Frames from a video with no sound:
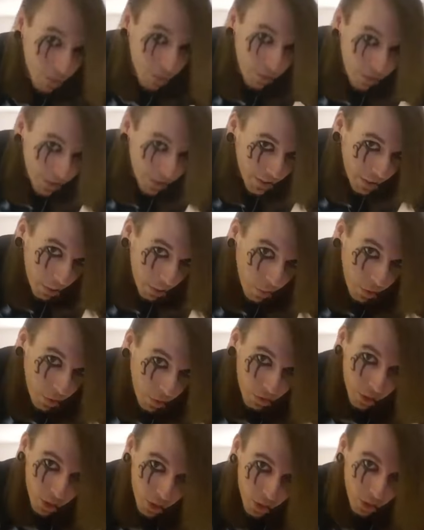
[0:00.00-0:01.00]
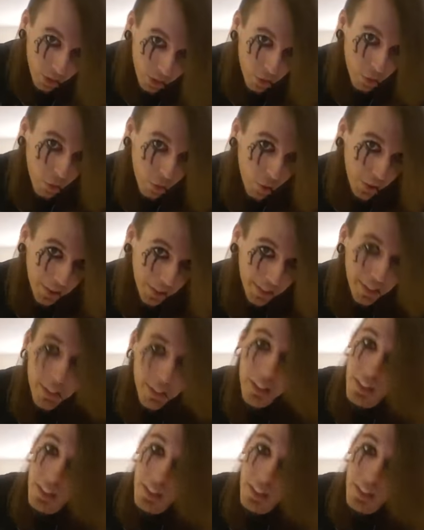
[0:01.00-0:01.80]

Don't let the world control it.